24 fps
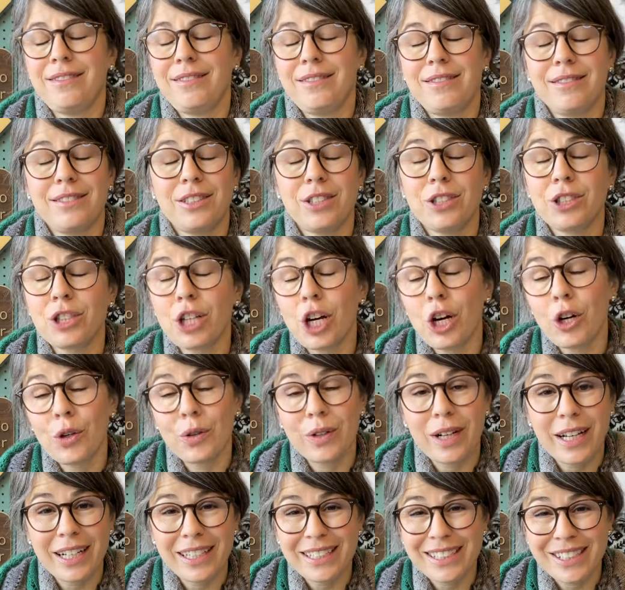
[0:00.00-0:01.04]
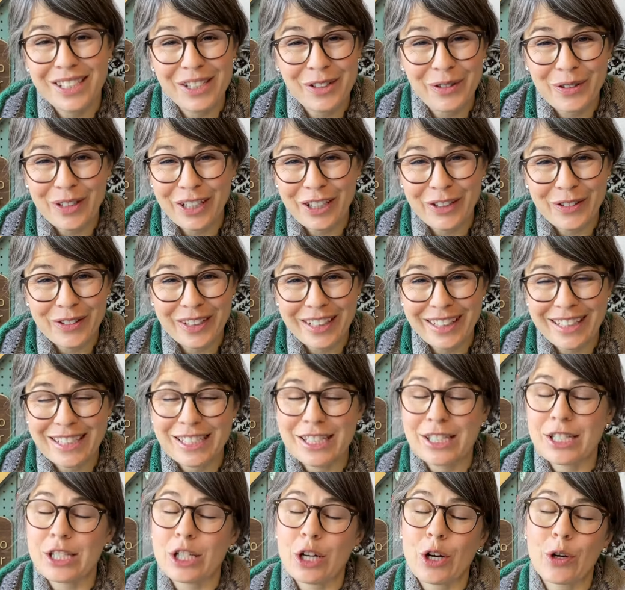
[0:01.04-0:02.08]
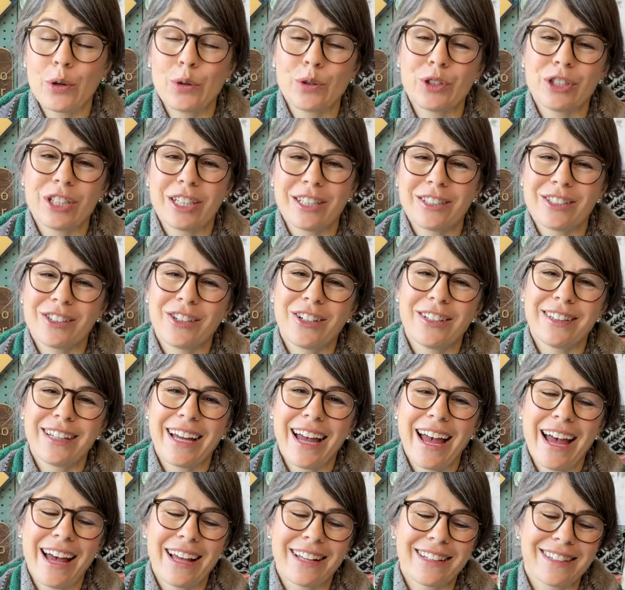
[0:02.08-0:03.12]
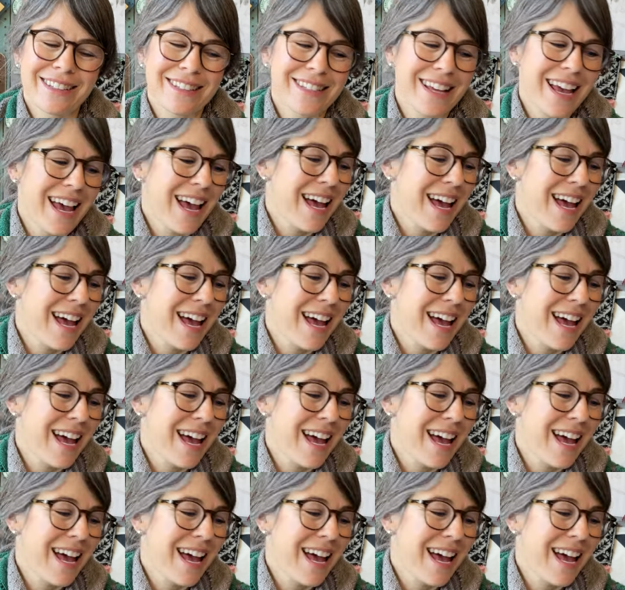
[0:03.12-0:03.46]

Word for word: so nice to work with and so gentle on the hands.